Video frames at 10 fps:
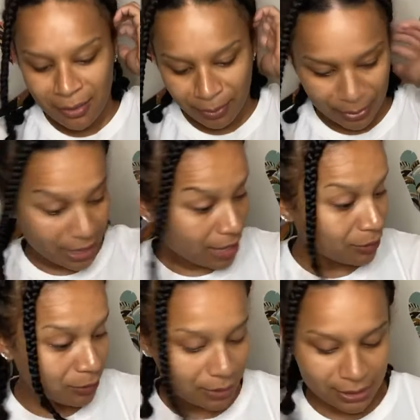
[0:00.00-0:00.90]
But I don't know
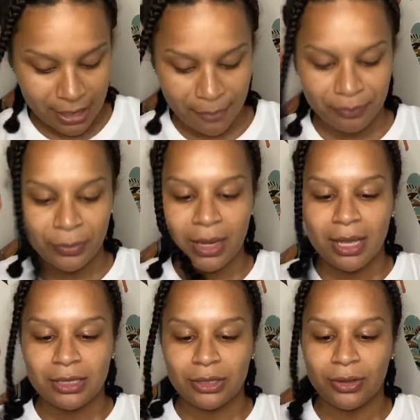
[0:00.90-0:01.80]
where that's at.
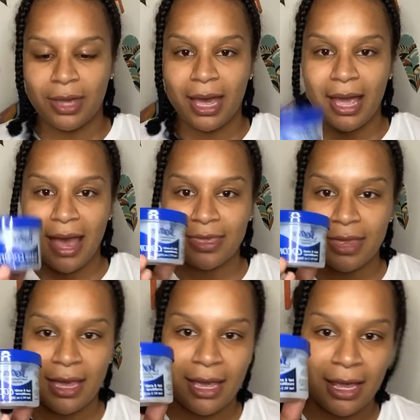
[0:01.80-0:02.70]
So that, and
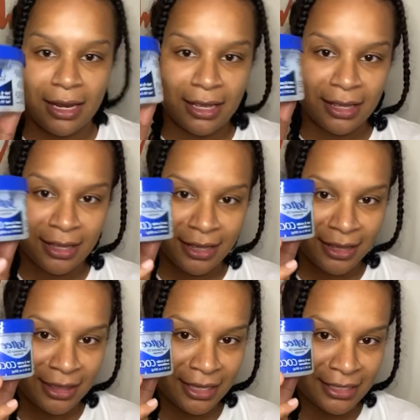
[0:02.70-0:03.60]
then
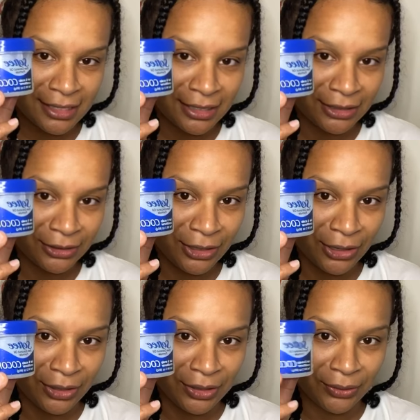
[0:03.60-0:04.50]
this little
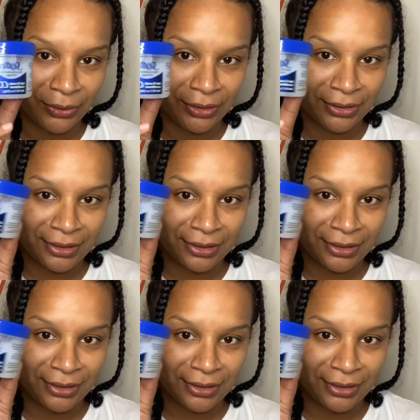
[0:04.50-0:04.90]
coconut oil.